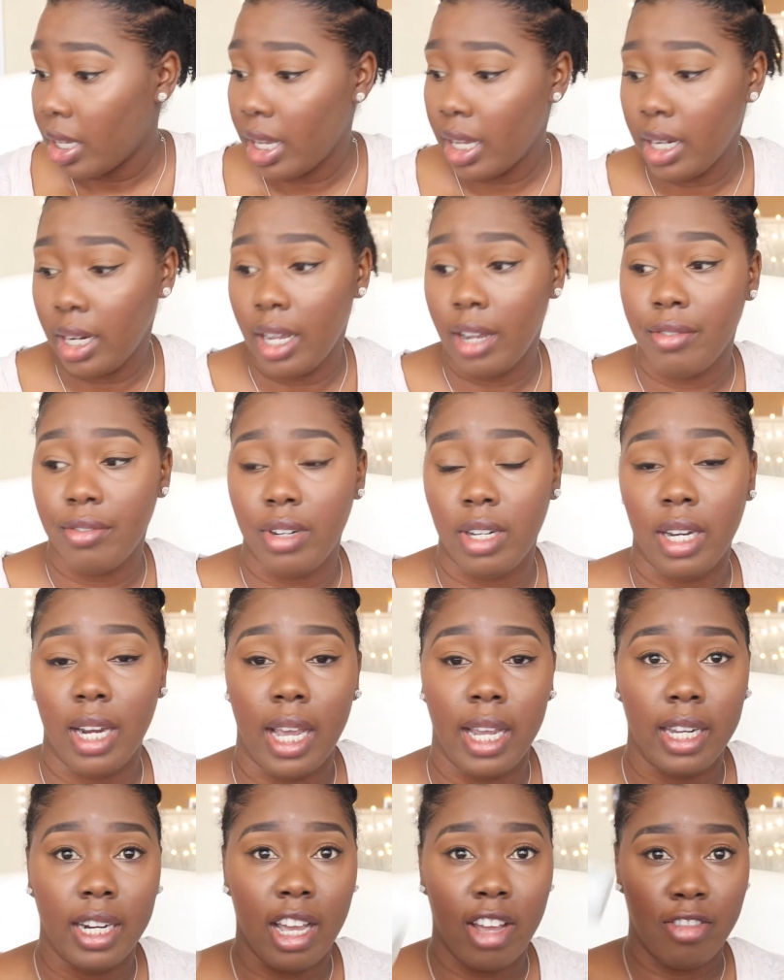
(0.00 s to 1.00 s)
and every
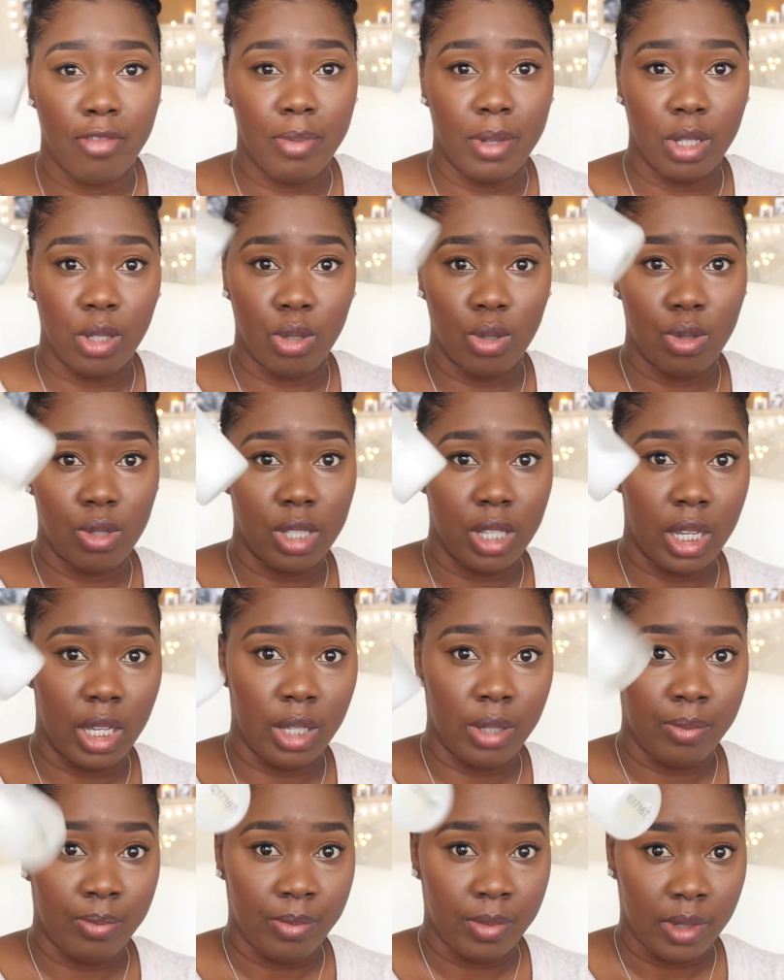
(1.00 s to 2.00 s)
night I've been
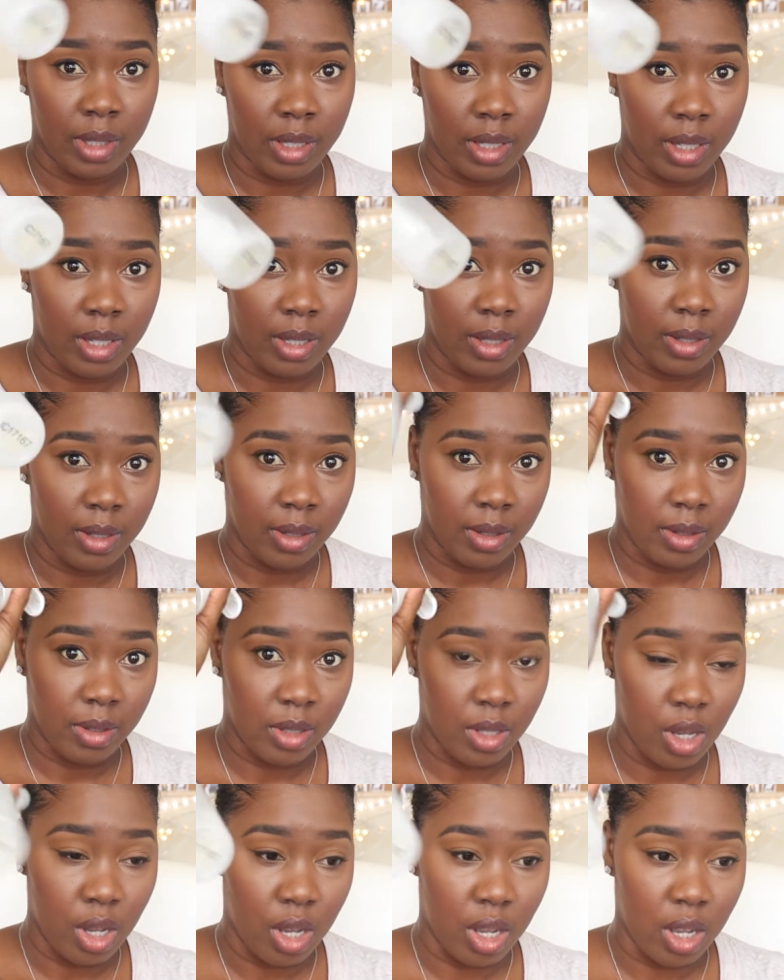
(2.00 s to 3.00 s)
using
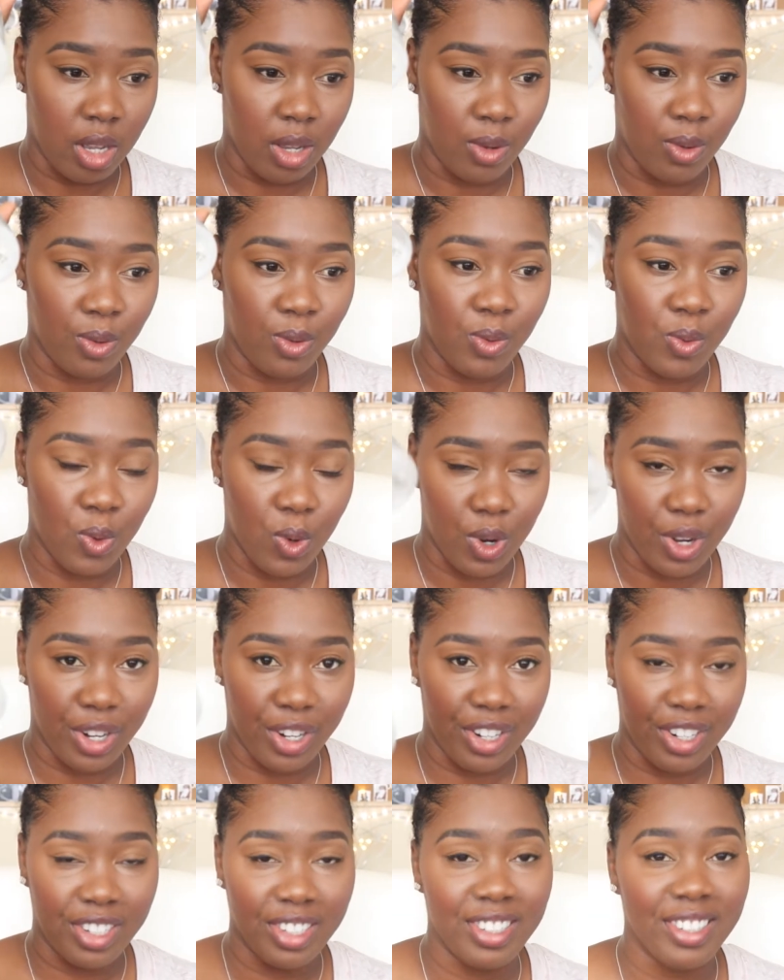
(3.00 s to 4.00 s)

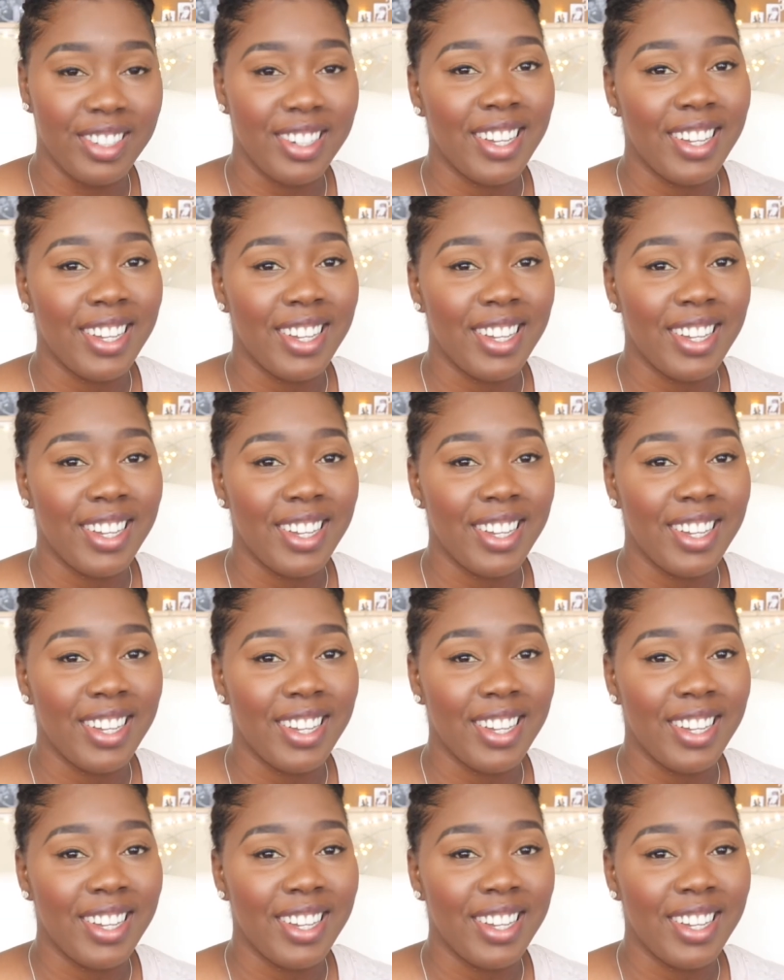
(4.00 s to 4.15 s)
water.